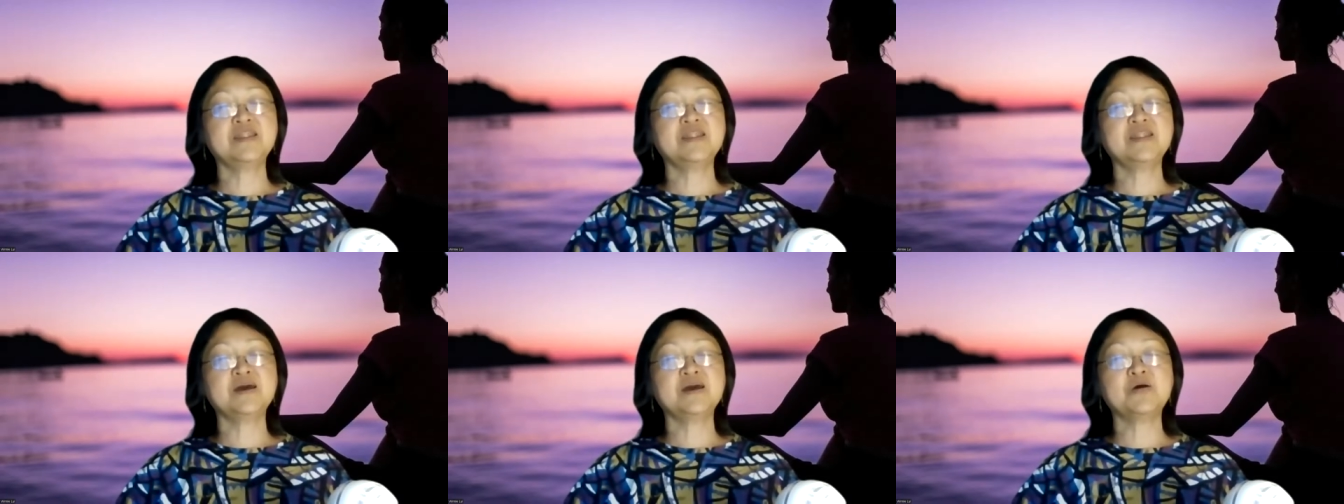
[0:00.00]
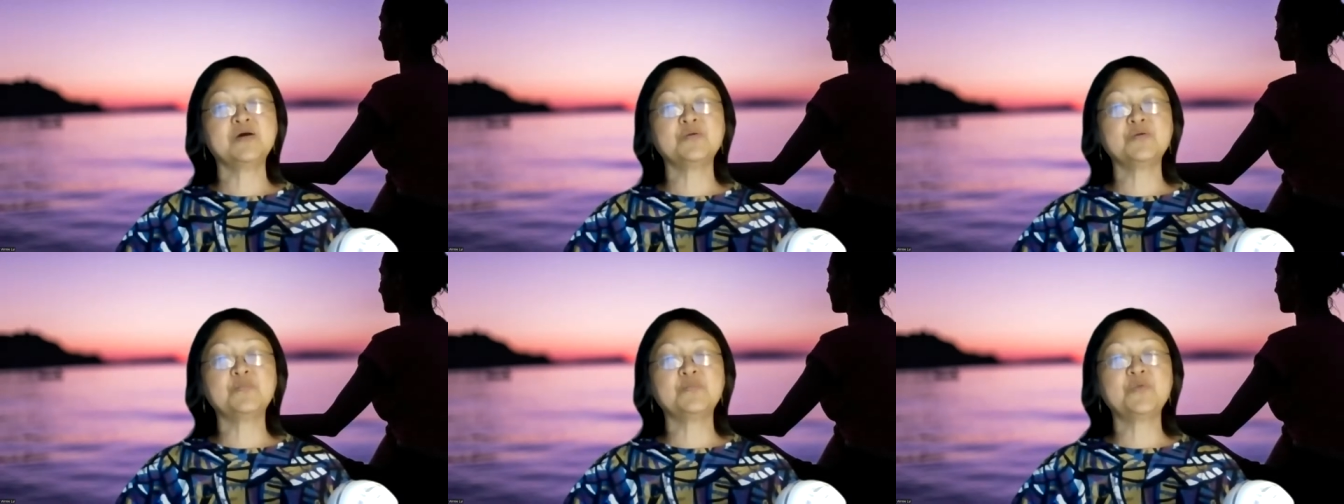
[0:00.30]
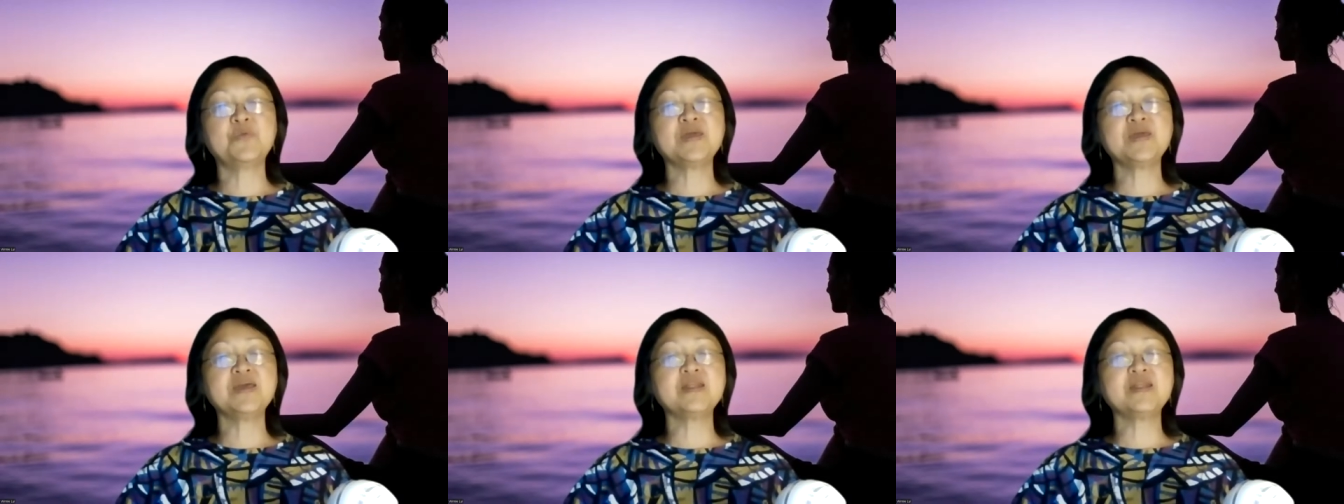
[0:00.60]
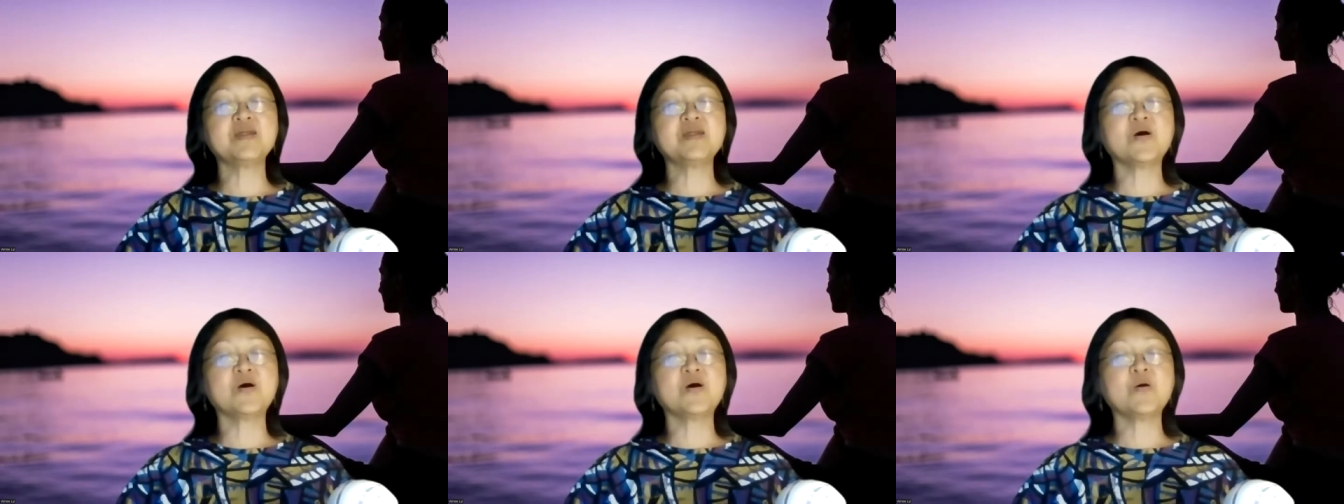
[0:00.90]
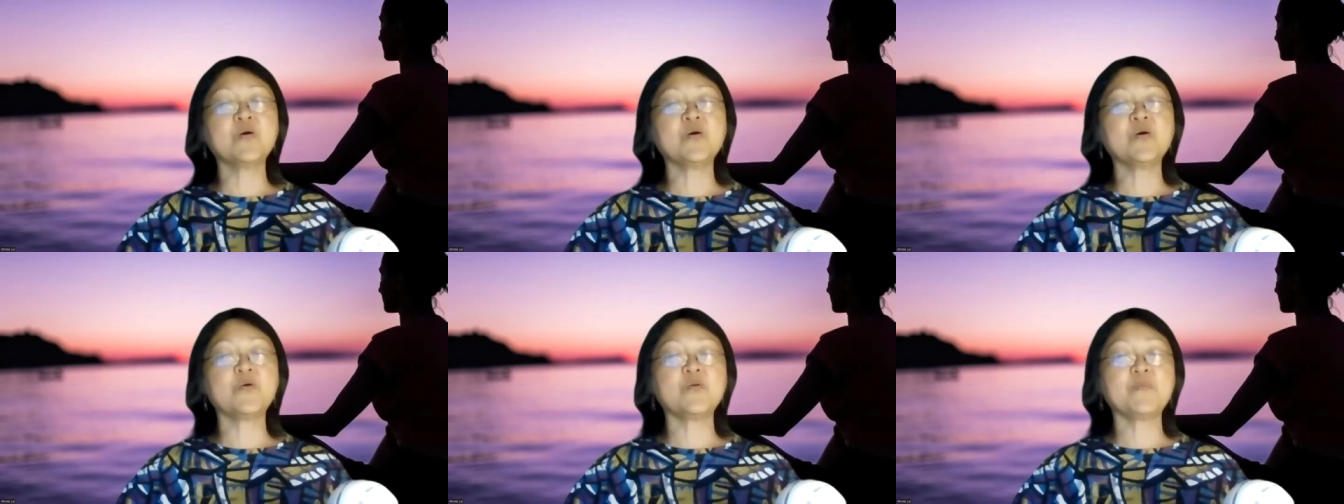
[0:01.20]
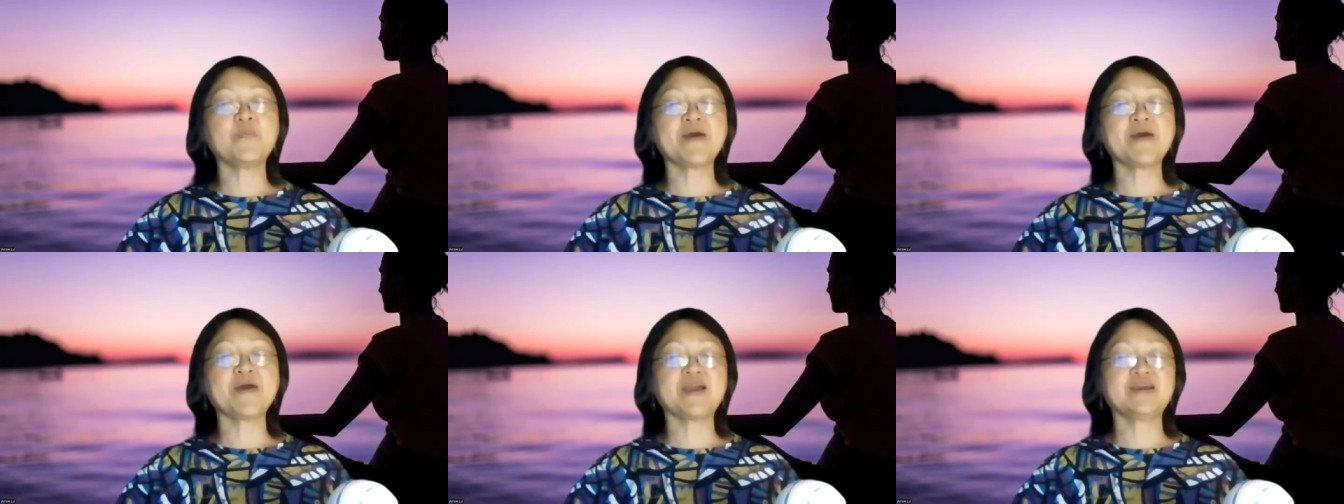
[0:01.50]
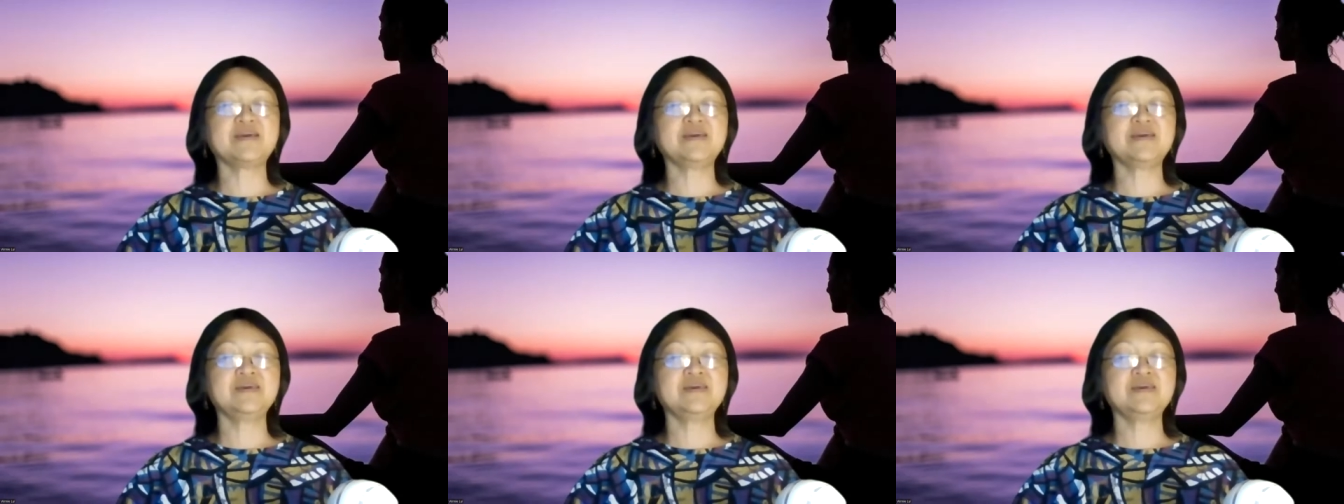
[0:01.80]
Now bring it all back
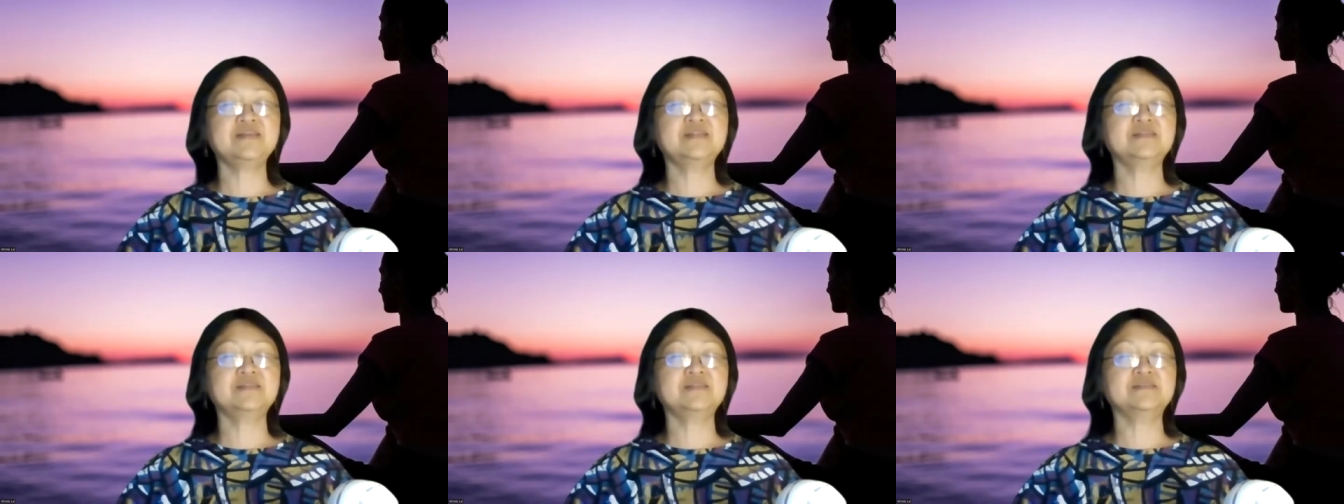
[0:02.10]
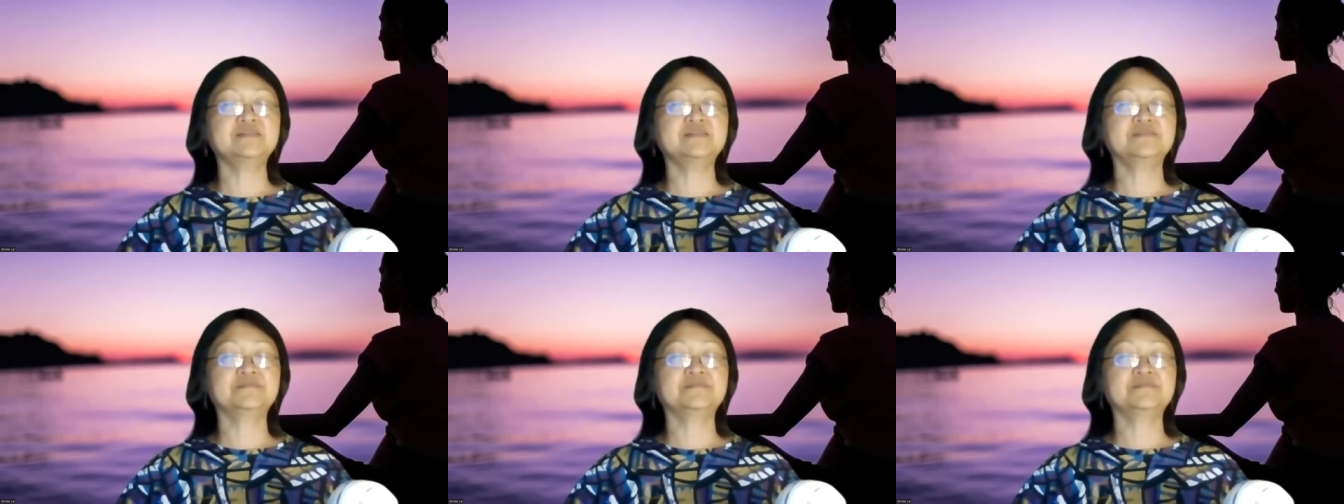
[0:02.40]
in.